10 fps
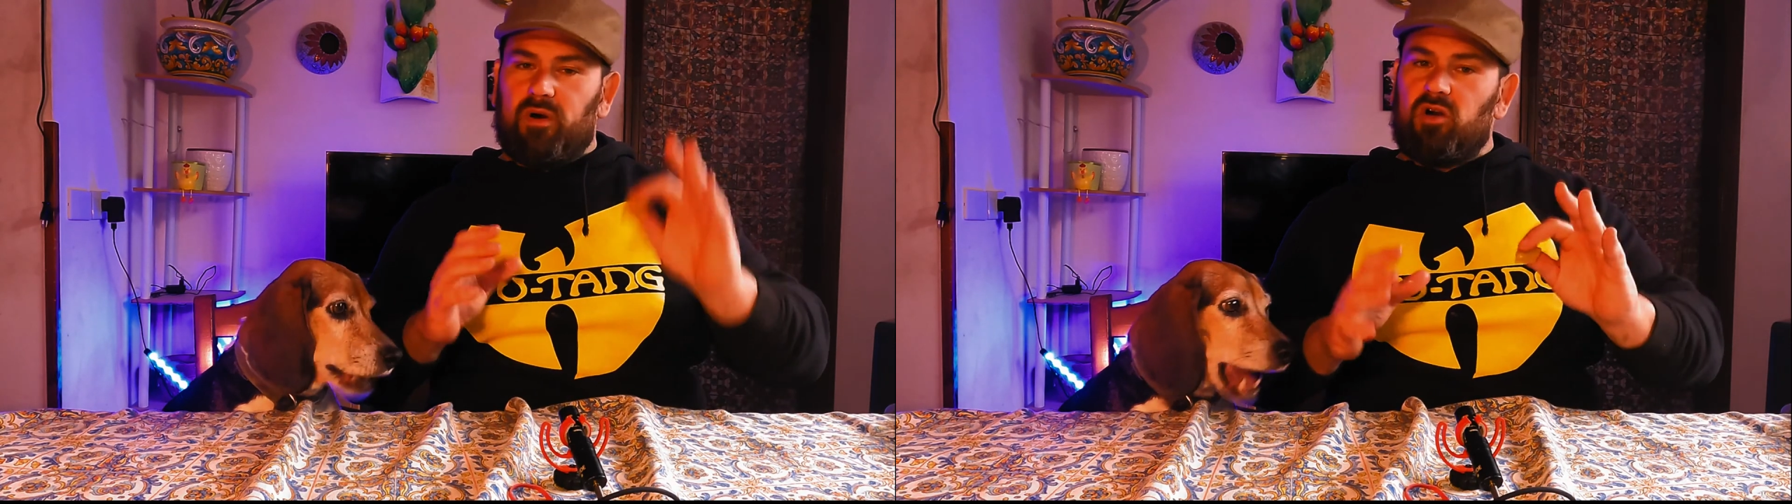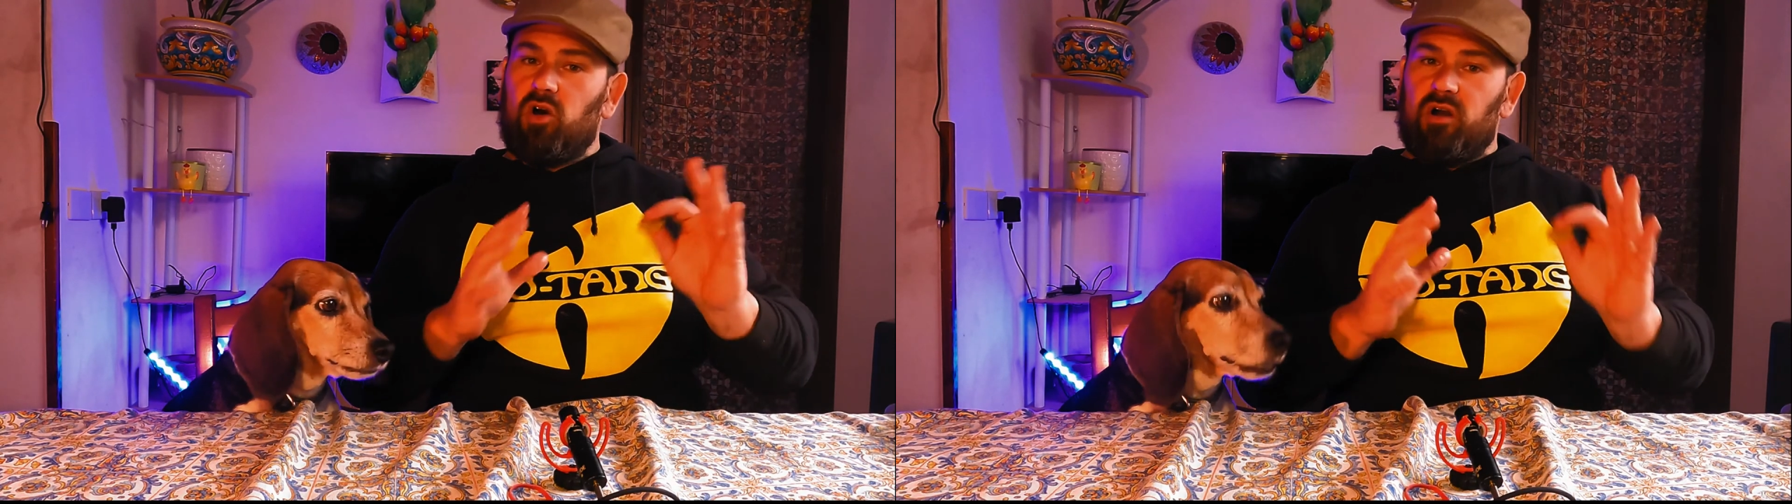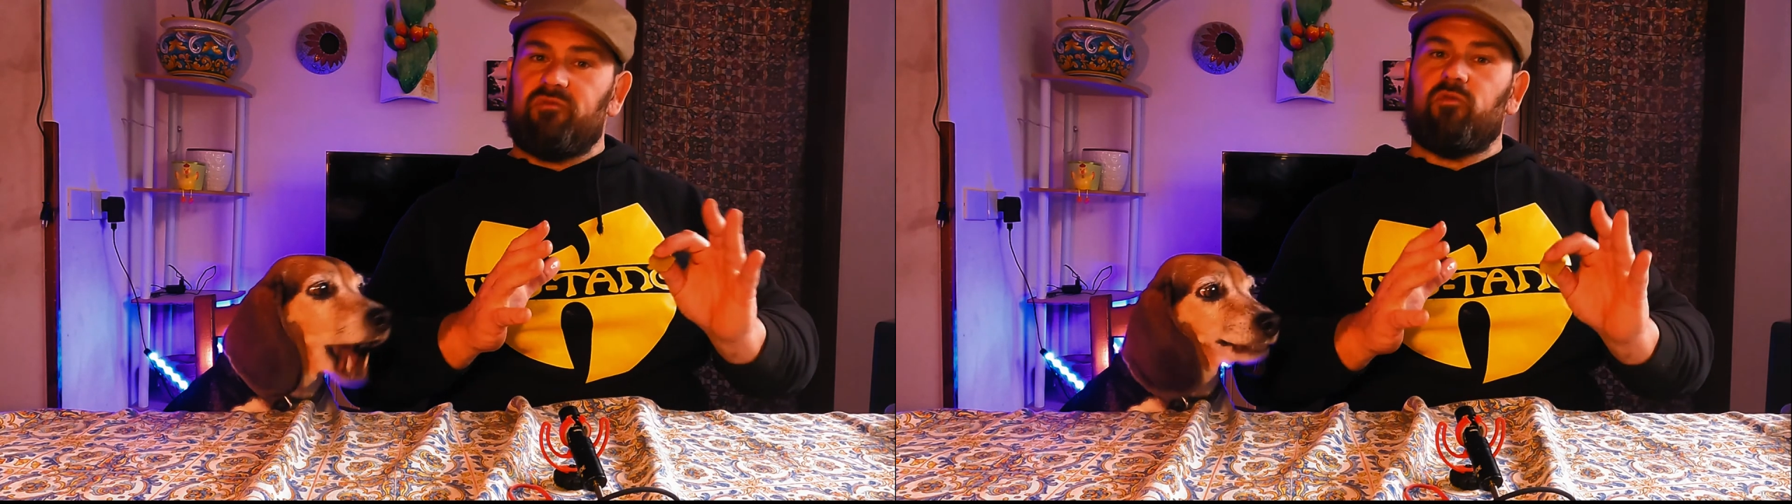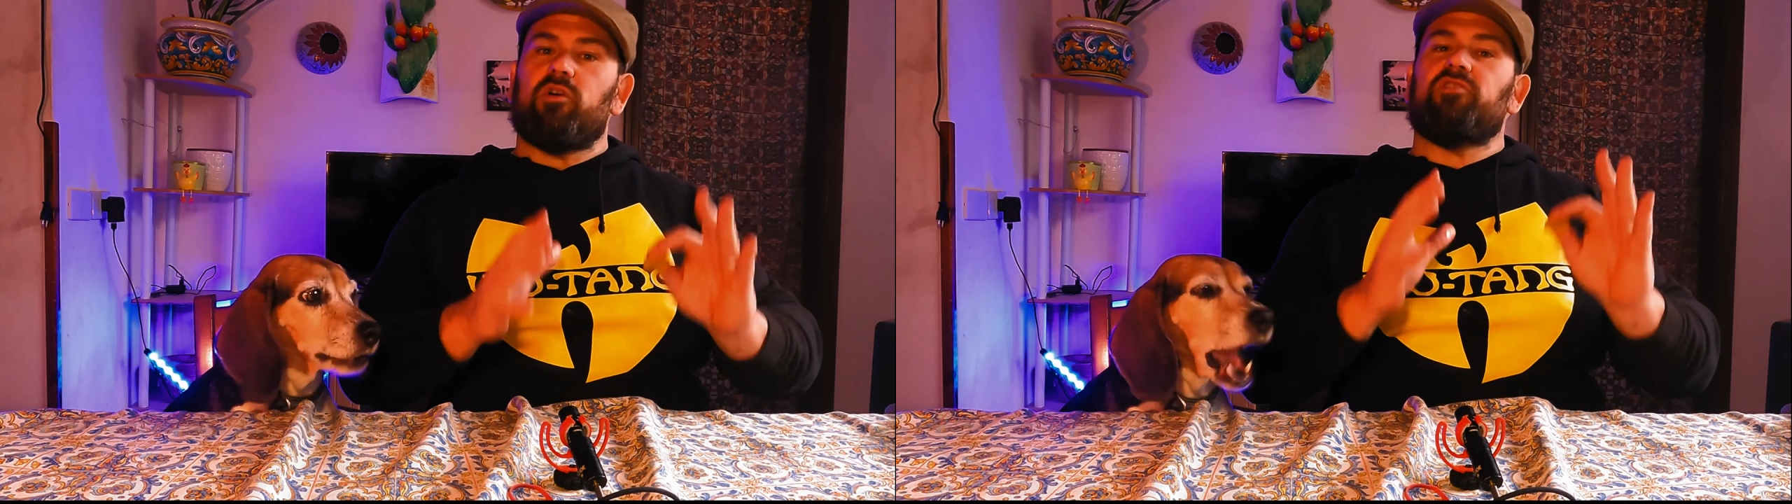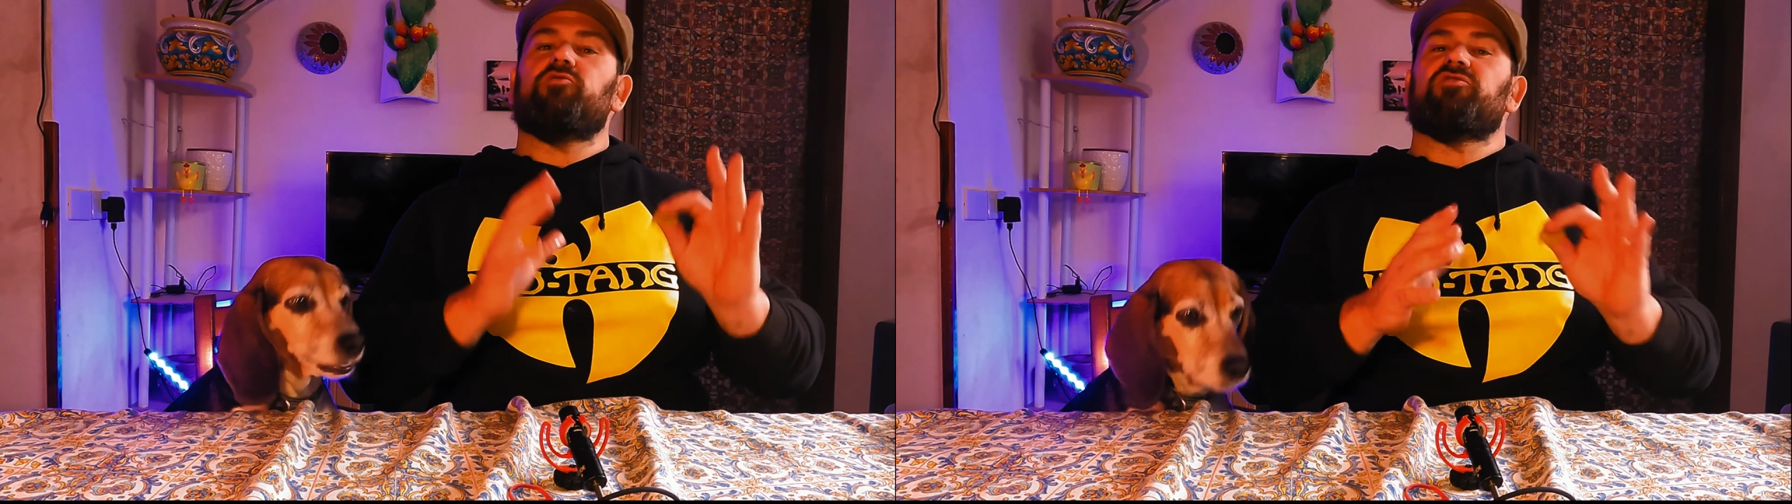But
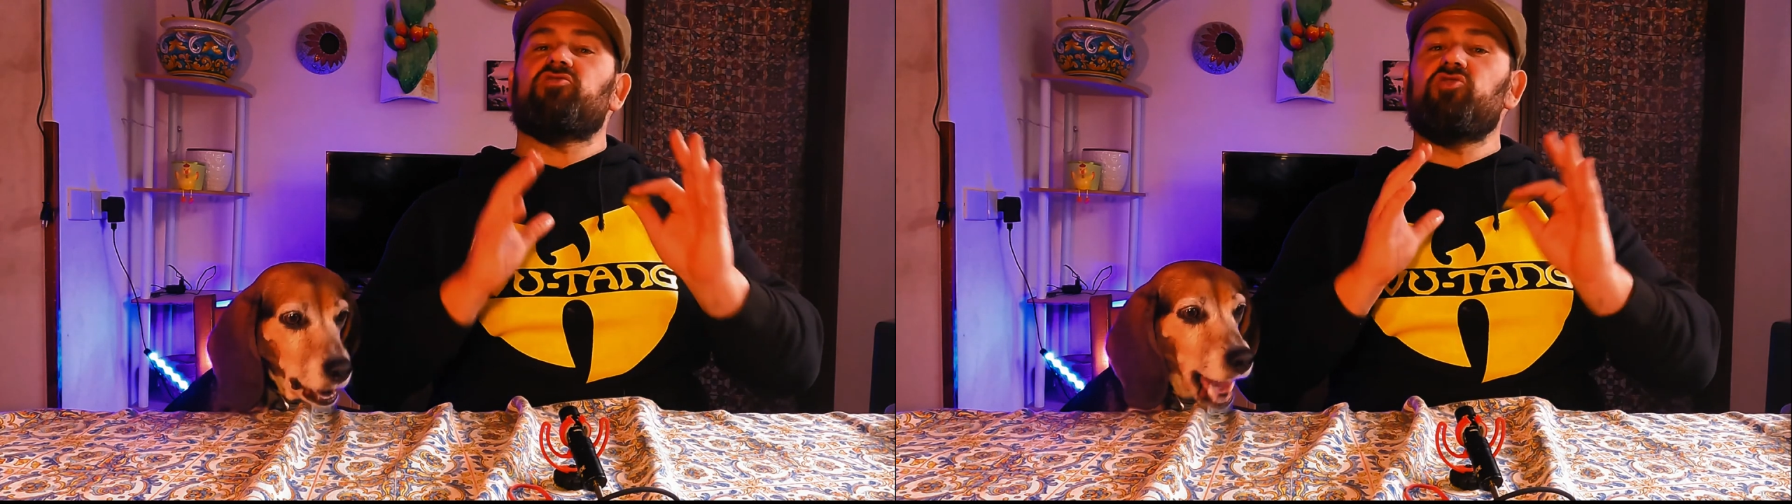Carna4 uses